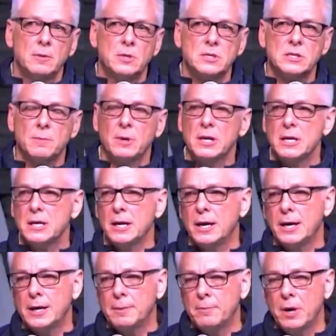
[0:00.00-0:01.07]
somebody
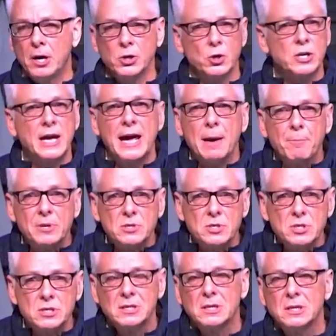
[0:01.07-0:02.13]
on your
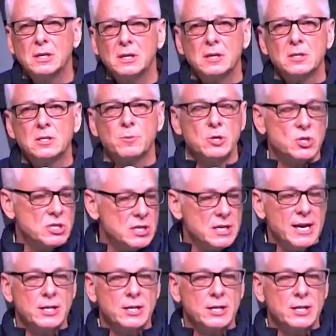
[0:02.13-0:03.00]
campus, somebody you sit